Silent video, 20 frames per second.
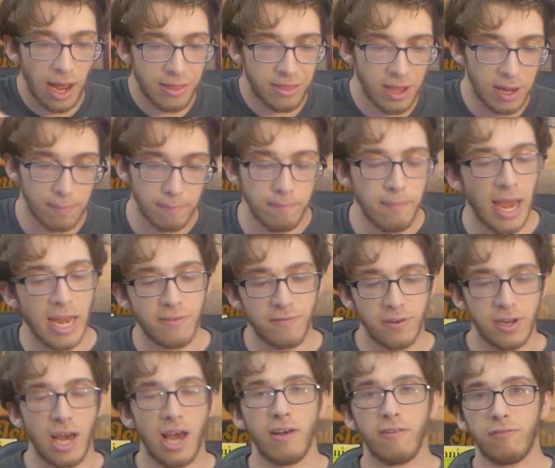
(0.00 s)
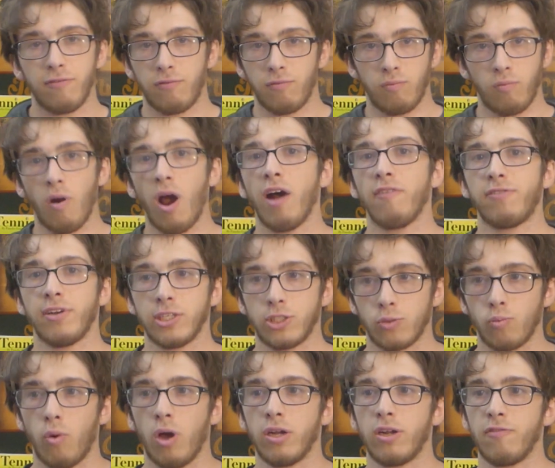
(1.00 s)
I think Rafa
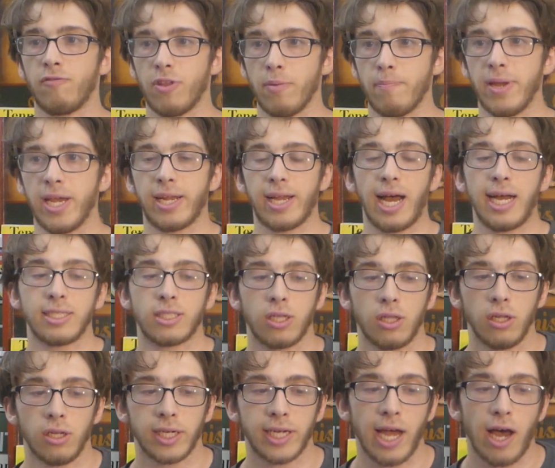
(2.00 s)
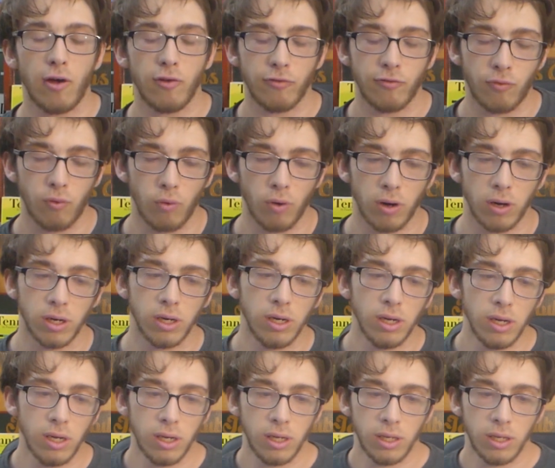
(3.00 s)
is one of the big guys to look out for.